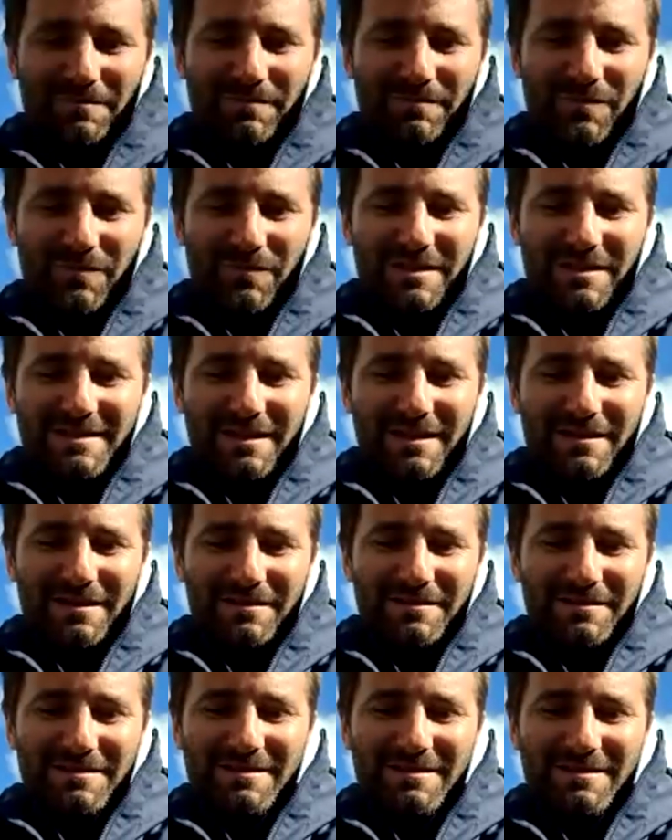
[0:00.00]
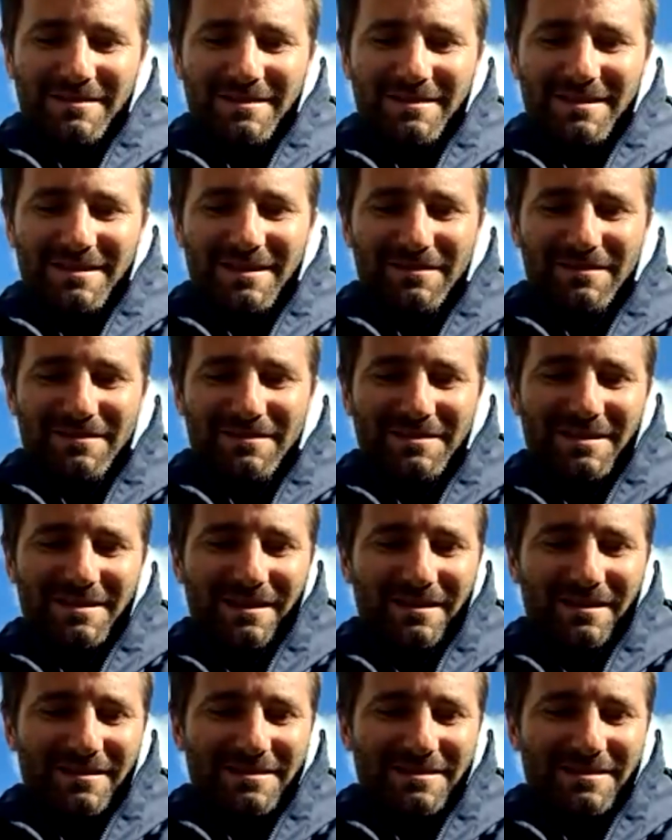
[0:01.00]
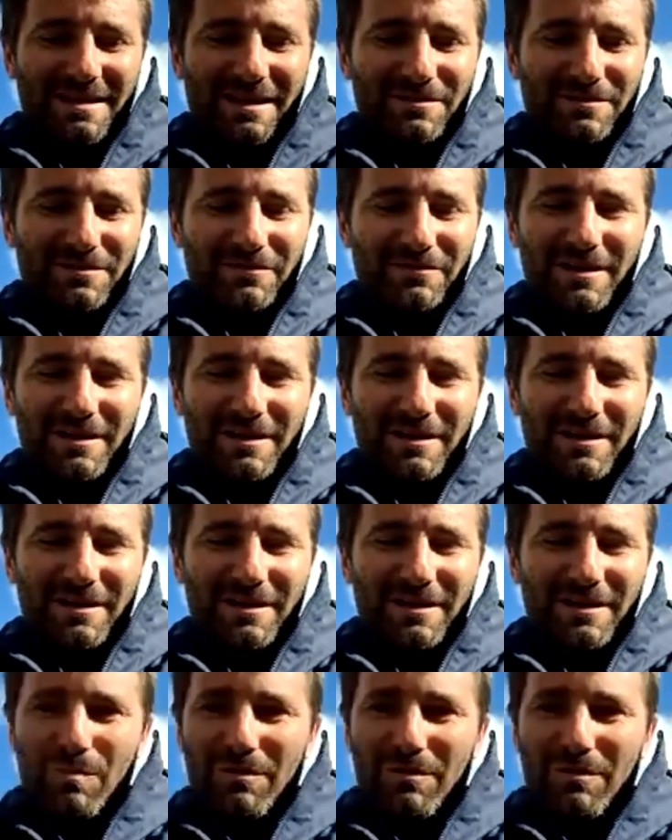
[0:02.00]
they're sick of the sound of it now.